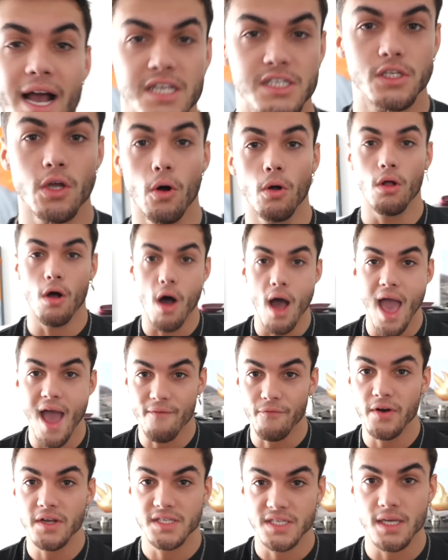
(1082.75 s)
I stole
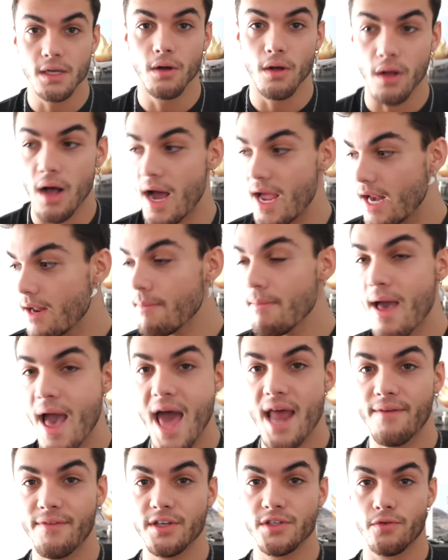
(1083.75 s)
every single item
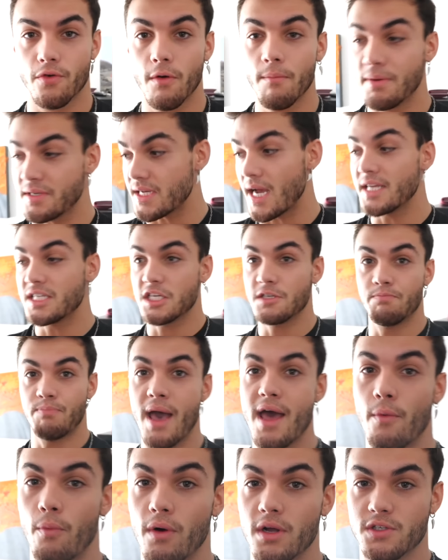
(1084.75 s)
out of his room besides his
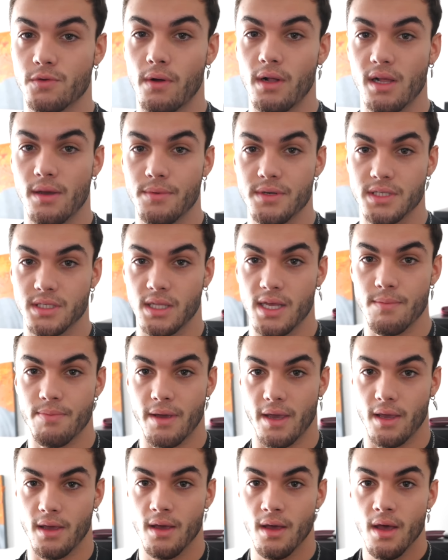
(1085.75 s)
bed once while he was
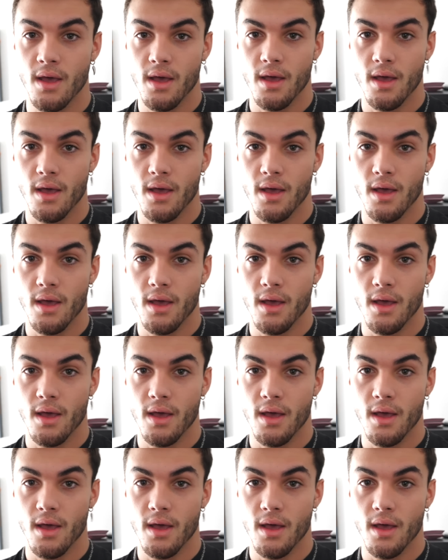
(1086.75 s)
sleeping